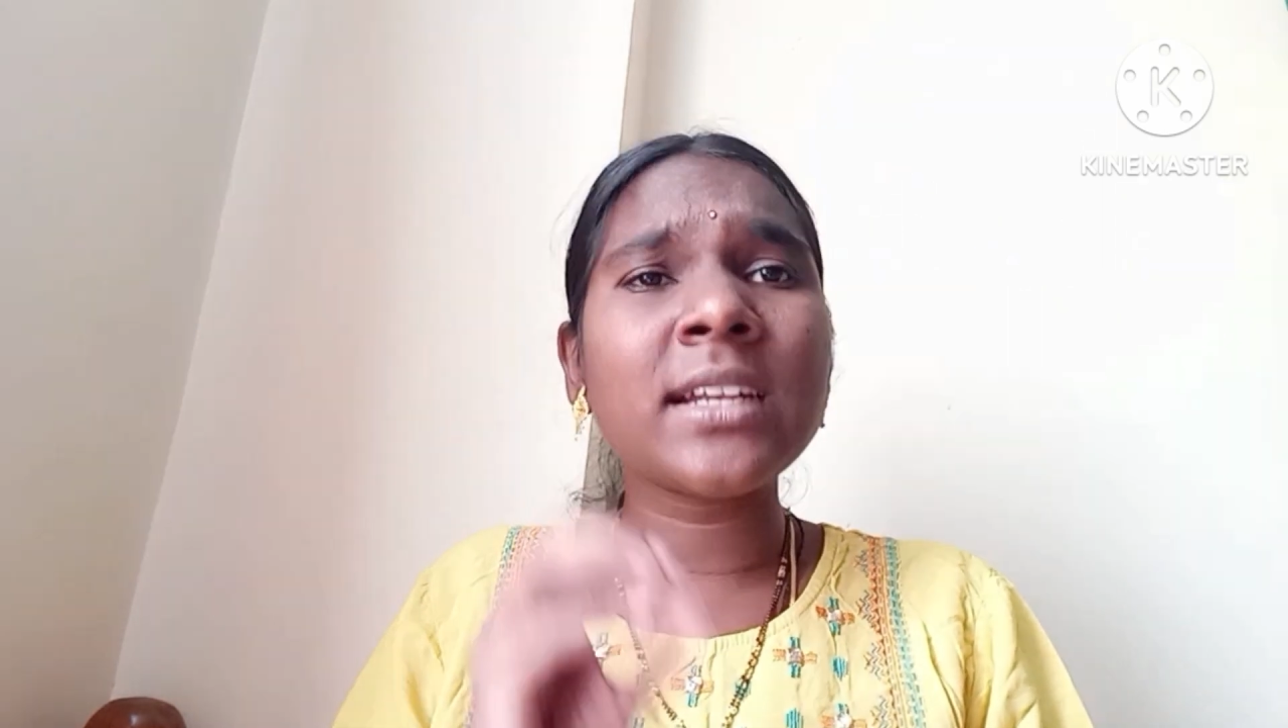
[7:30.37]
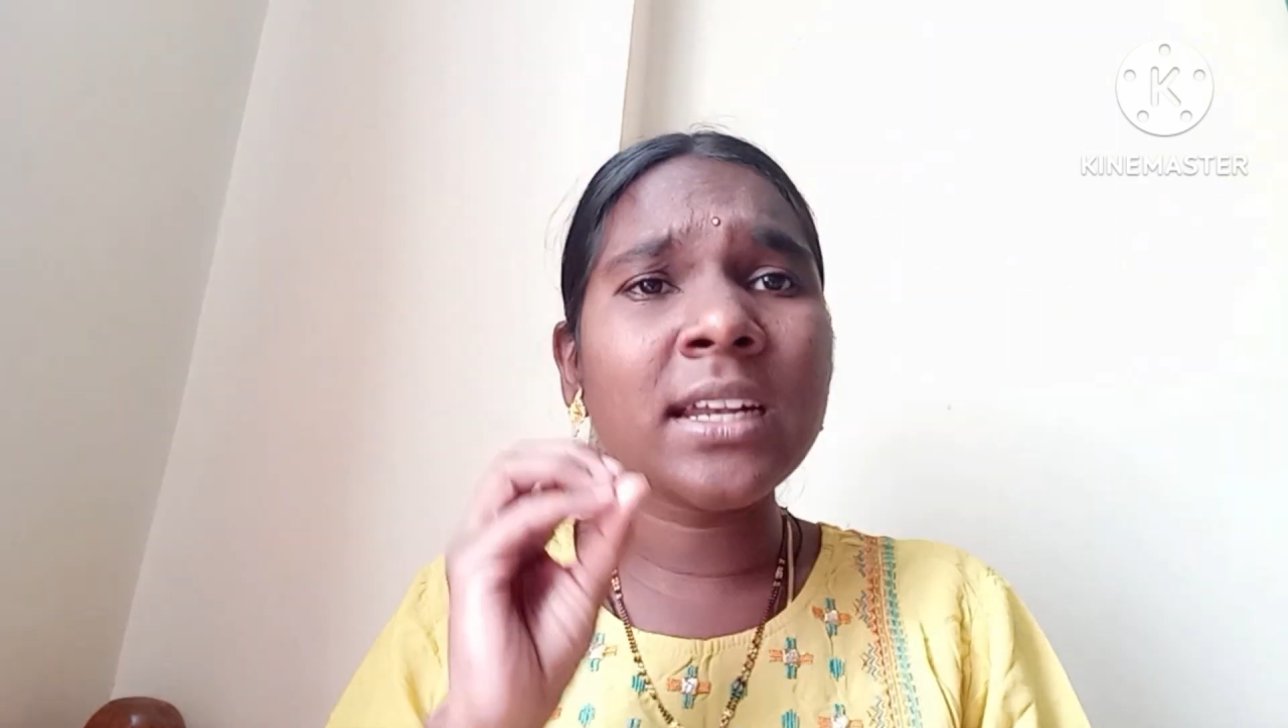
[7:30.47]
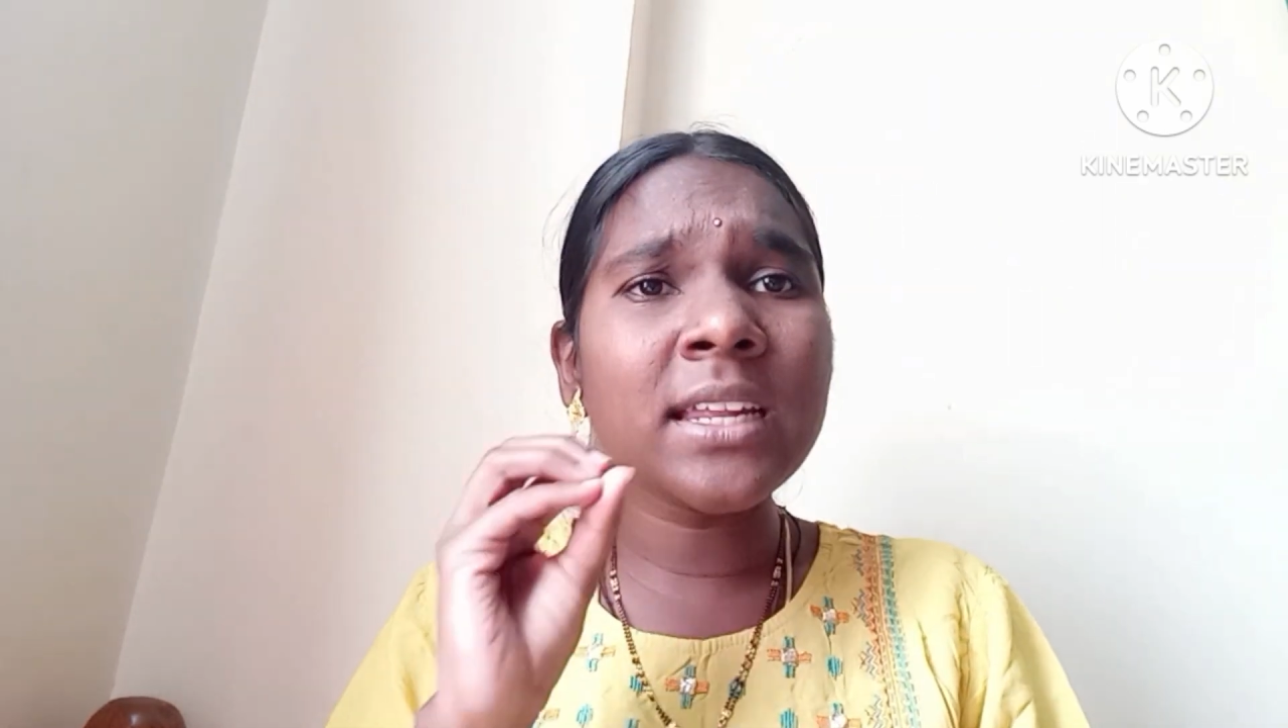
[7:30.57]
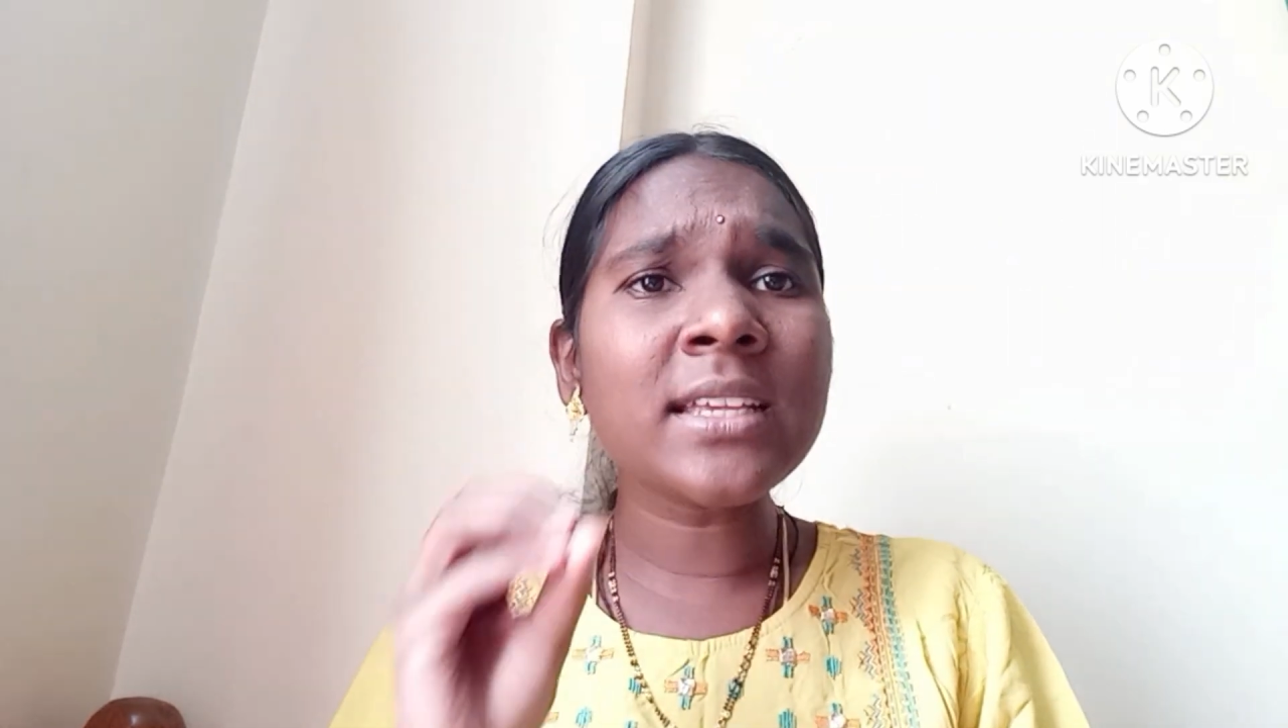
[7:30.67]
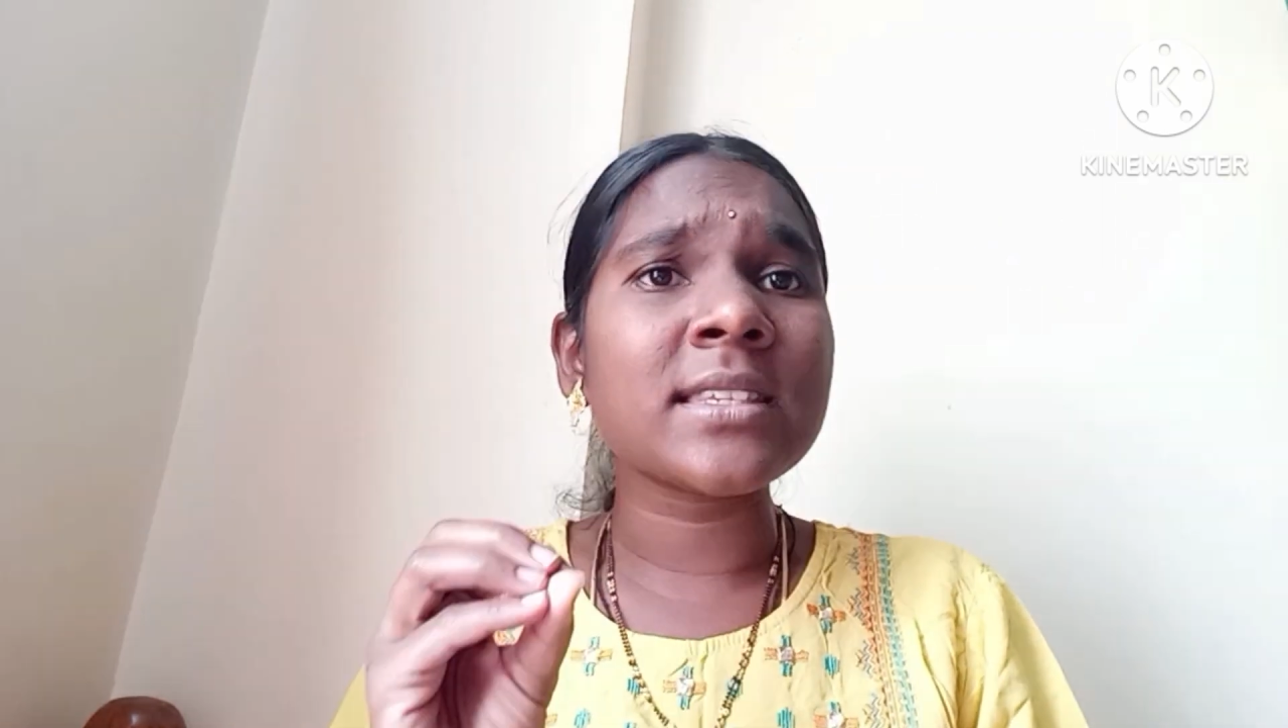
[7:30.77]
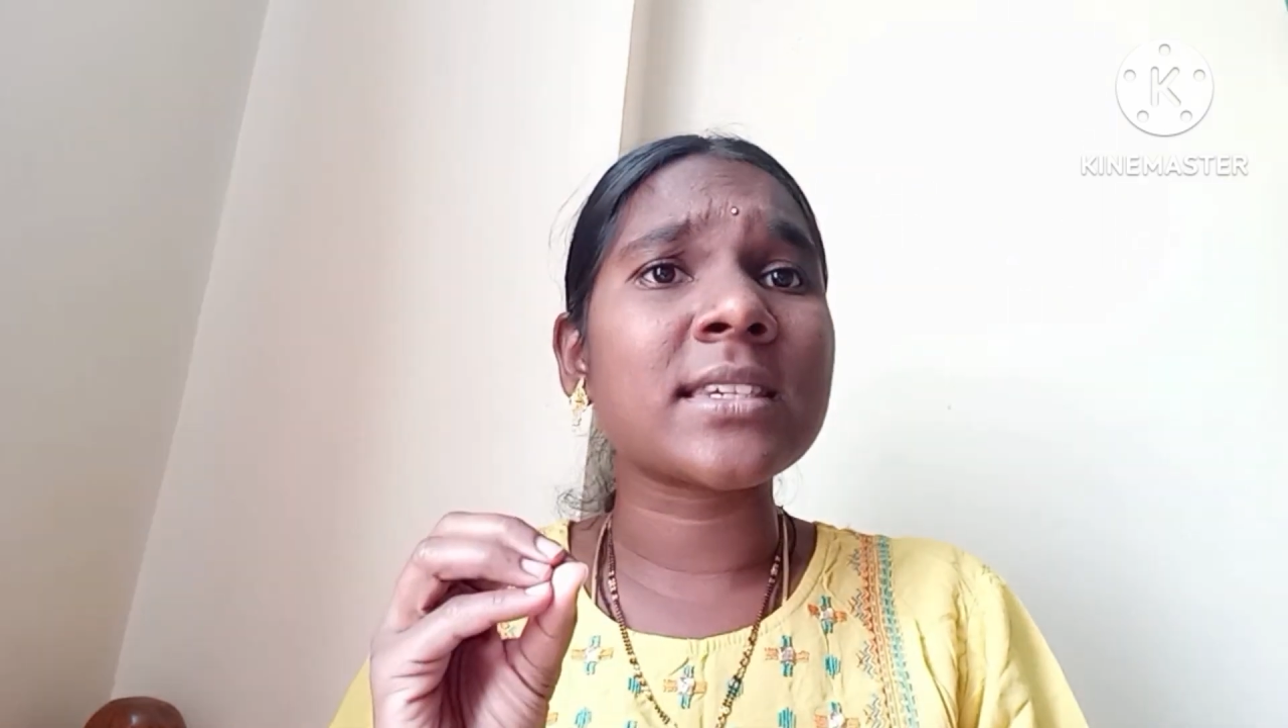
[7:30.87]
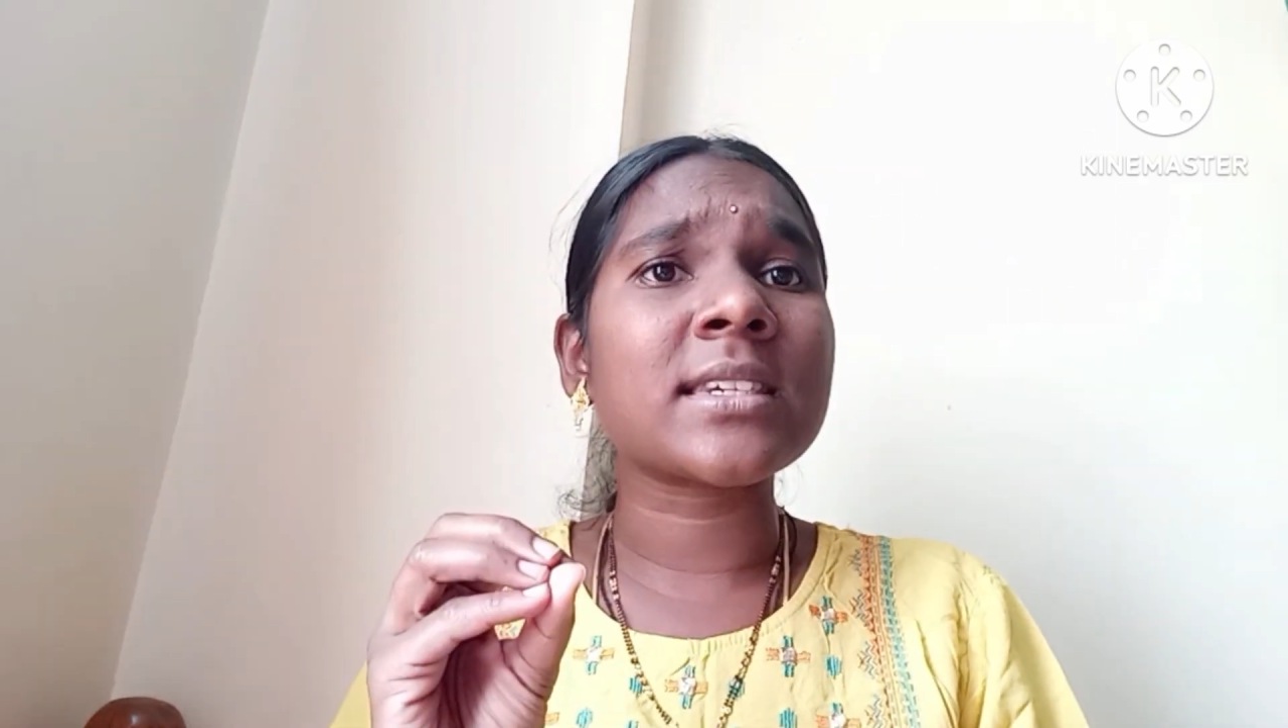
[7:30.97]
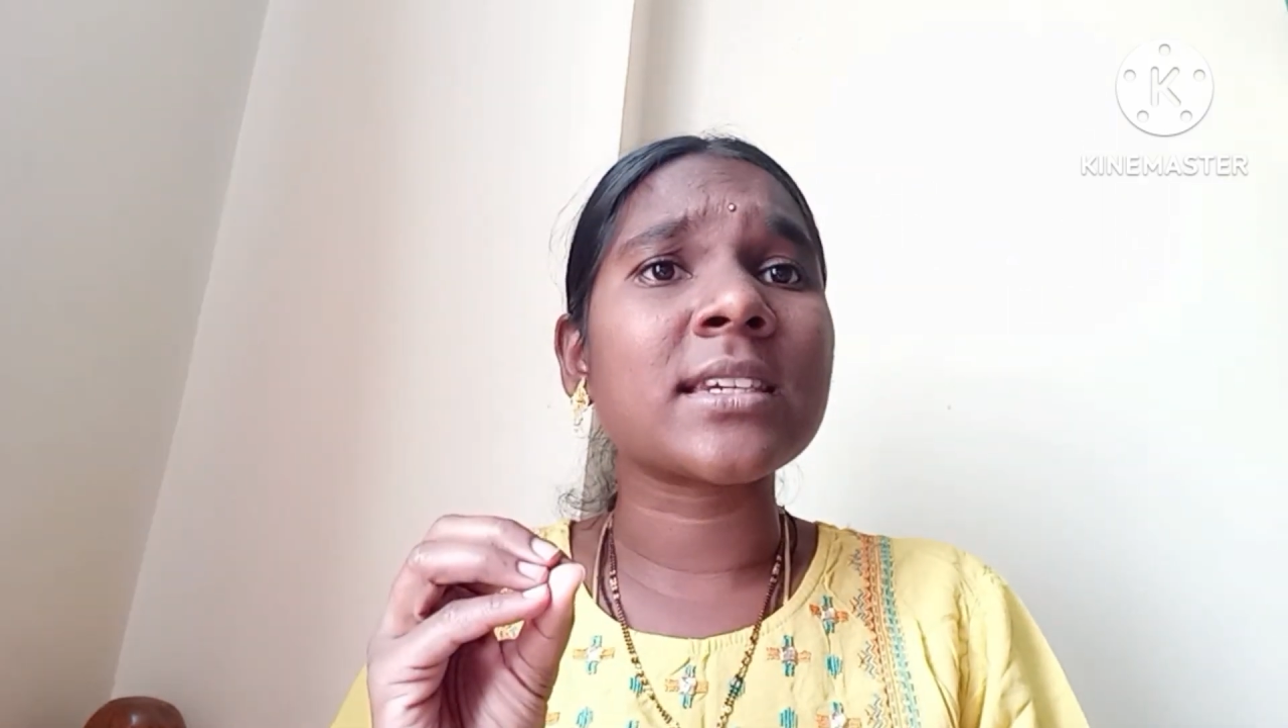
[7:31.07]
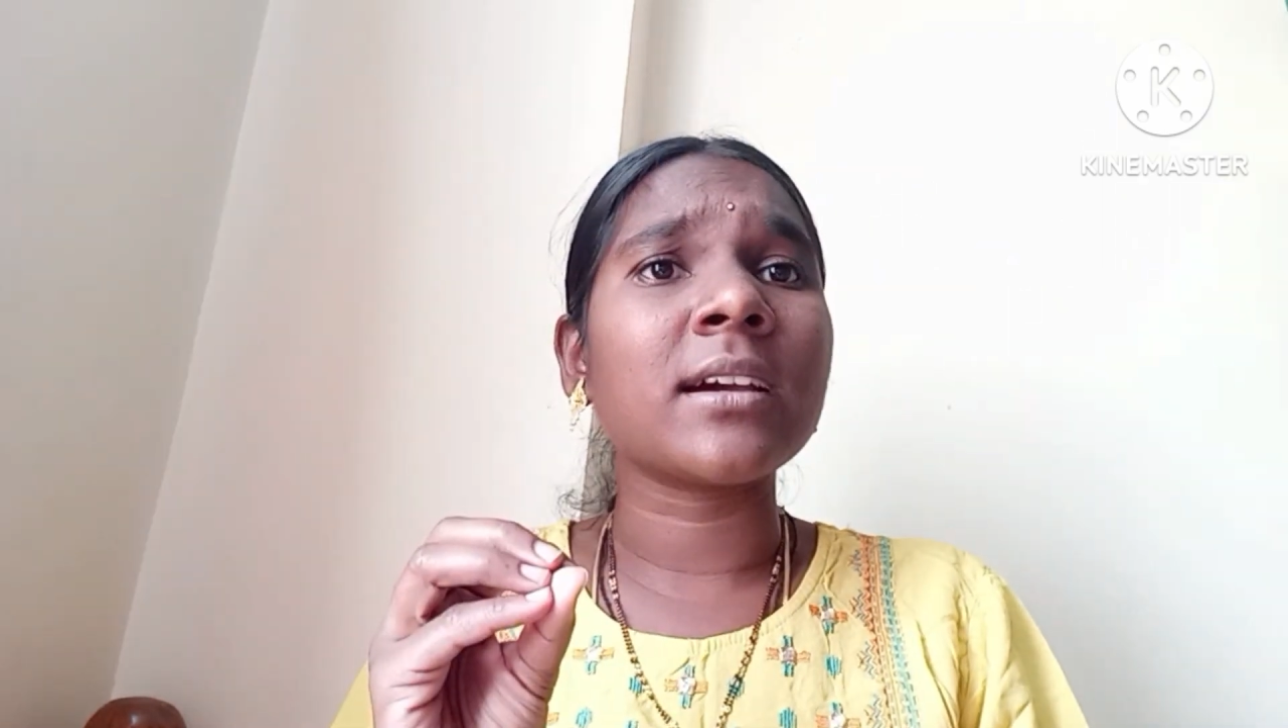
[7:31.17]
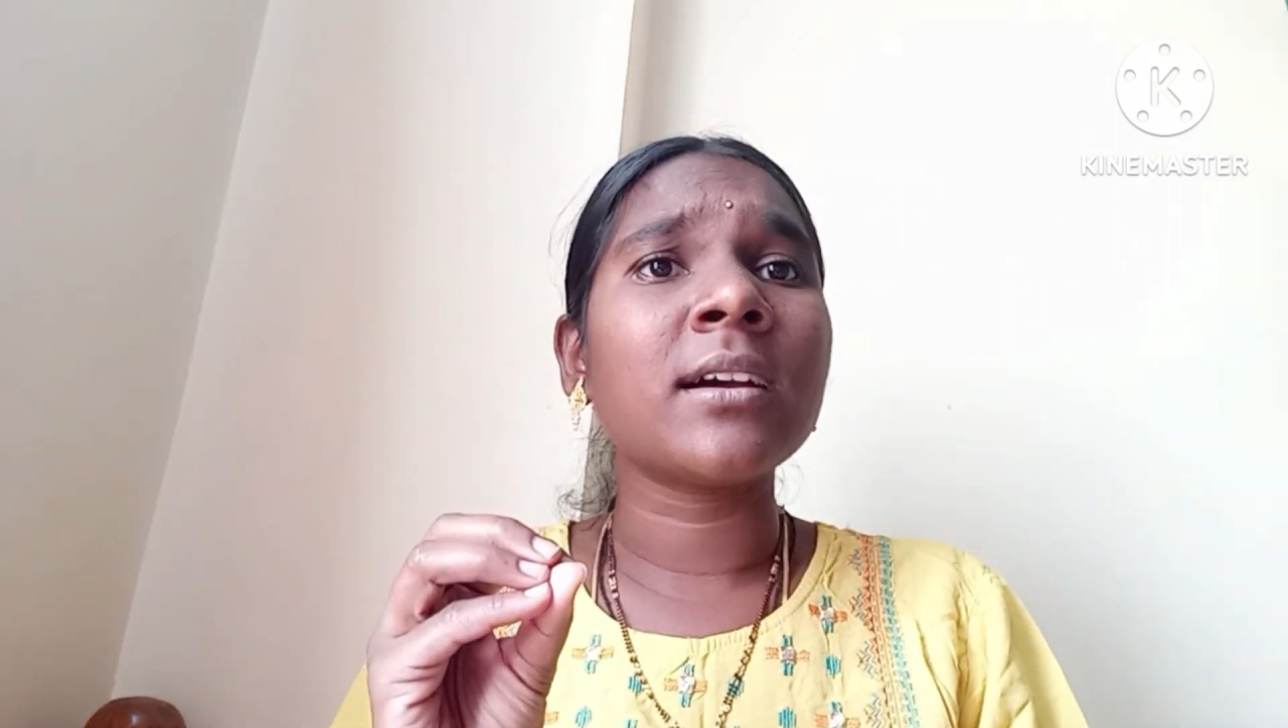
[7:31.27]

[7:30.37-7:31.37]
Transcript: least